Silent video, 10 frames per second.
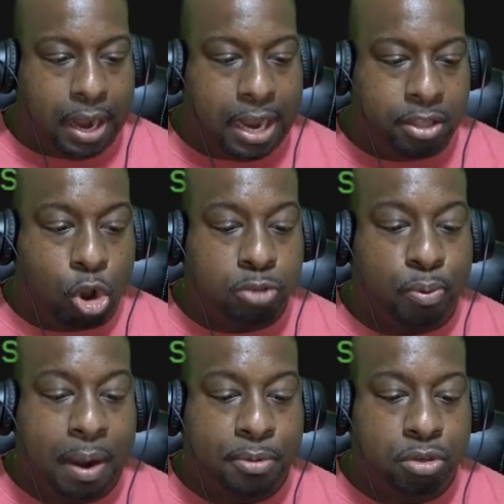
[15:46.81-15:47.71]
And those
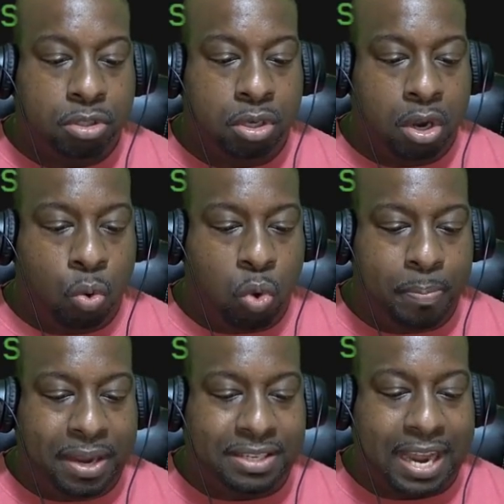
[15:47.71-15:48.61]
parameters will
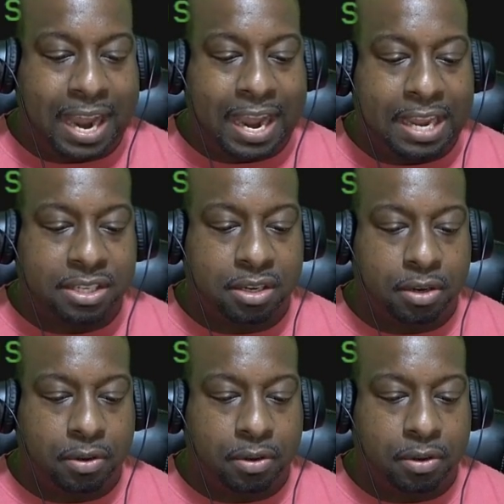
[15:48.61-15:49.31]
be task